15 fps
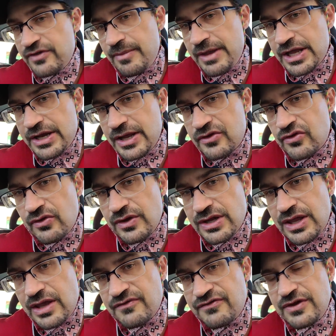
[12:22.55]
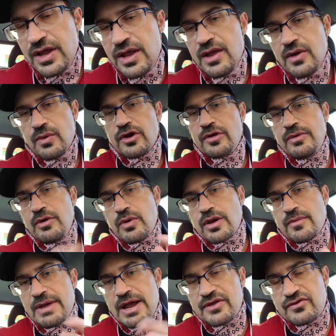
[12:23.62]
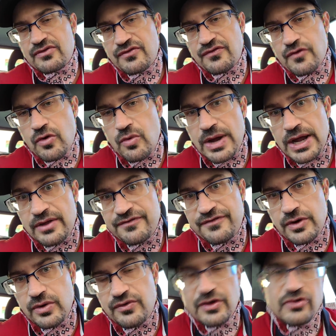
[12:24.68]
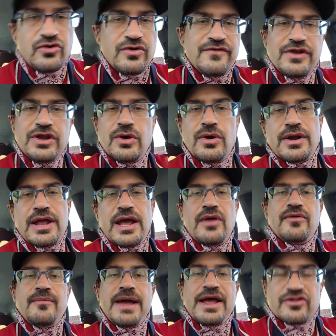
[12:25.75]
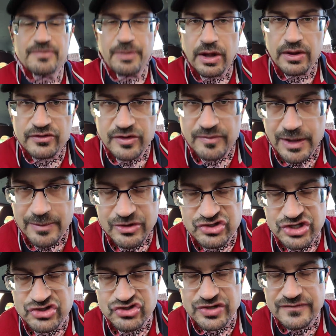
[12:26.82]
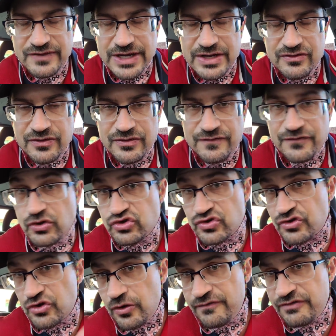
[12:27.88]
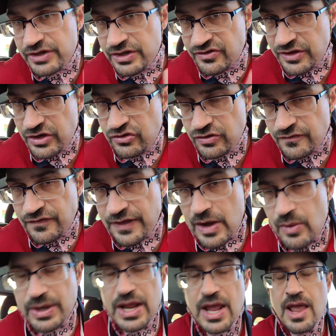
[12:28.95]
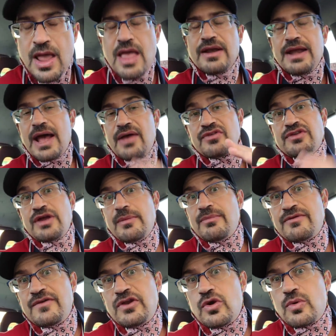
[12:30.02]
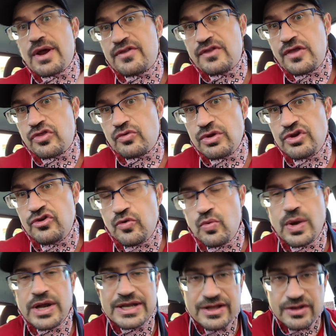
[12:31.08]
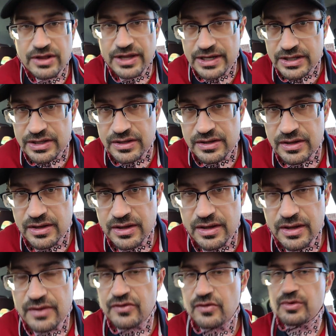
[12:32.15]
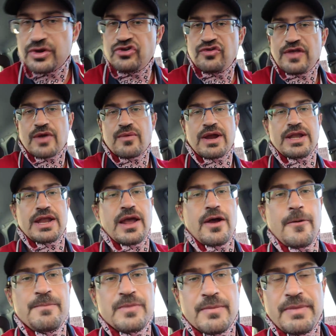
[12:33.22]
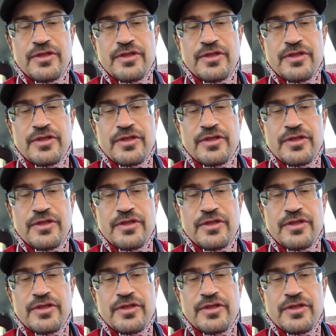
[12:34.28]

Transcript: They make an excellent gift. We're going to be wearing masks for a while, folks. I'll do a video on how the mask policy might be changing in Vegas in the future, so hopefully you stay tuned for that one. Now's the time of the video where I say three, two, one, click. So we're going to do that right now.